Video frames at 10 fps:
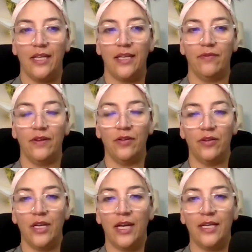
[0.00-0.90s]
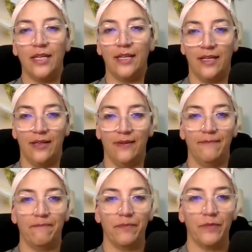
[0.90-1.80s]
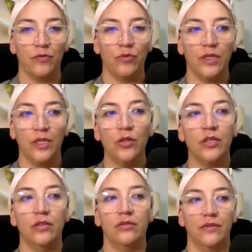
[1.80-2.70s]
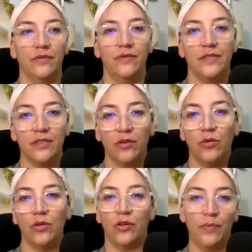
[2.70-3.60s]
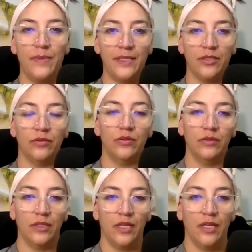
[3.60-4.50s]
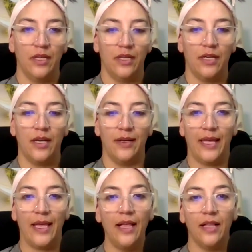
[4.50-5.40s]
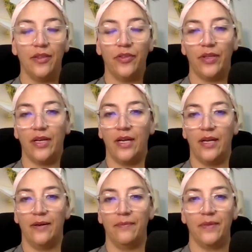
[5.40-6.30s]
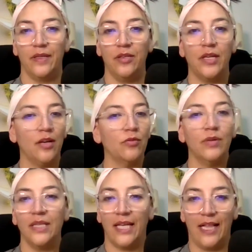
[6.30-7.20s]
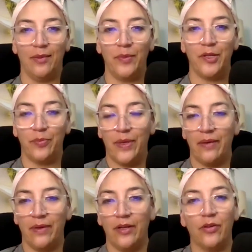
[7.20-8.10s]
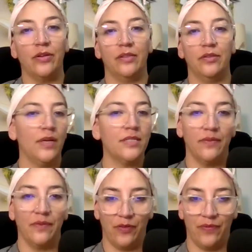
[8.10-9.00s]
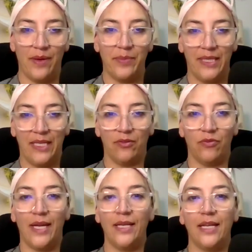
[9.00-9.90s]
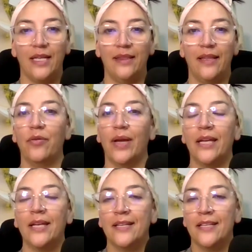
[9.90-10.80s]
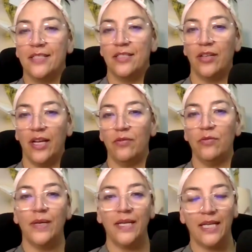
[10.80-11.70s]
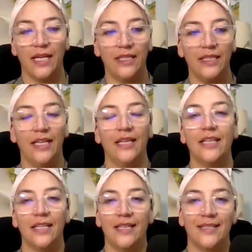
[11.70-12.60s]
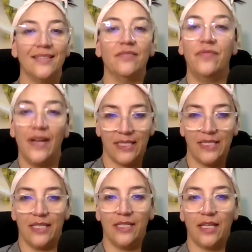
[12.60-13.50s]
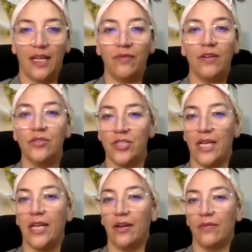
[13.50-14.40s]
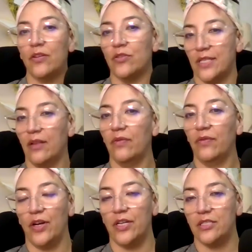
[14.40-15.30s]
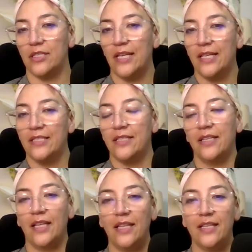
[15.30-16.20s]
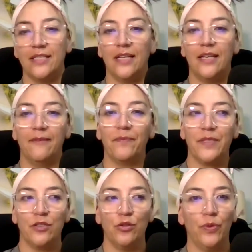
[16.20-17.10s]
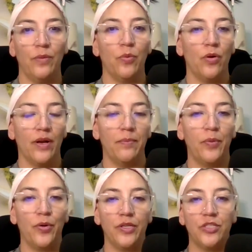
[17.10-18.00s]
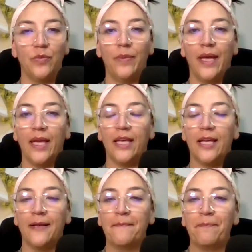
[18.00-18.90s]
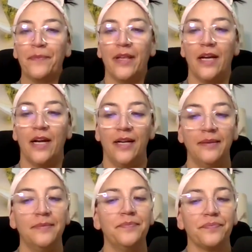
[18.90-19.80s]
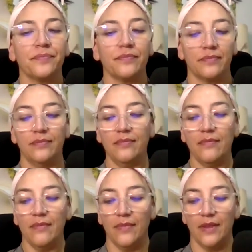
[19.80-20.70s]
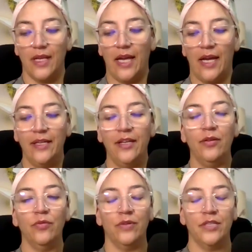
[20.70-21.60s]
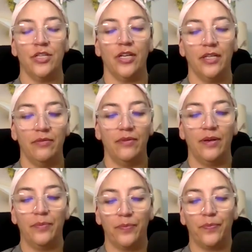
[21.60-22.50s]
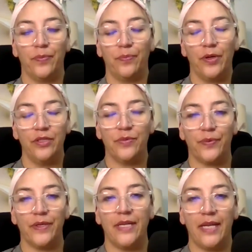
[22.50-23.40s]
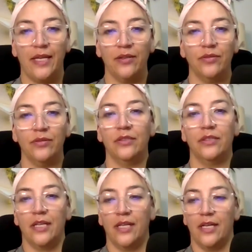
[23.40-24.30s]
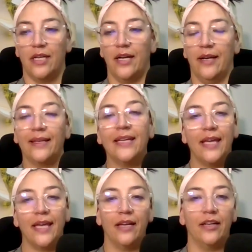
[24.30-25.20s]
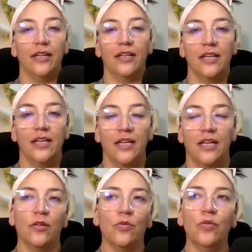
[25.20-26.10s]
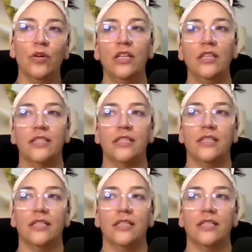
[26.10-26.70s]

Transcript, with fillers: if you're not in a um, really good physical or mental uh, health, um, you can not really help your baby or the rest of your family, right? In that way. So everybody kind of like gets affected if you don't take care of yourself first. I think that's a um, super important point to make. Um, I know we're talking about post prenatal uh, care. Well,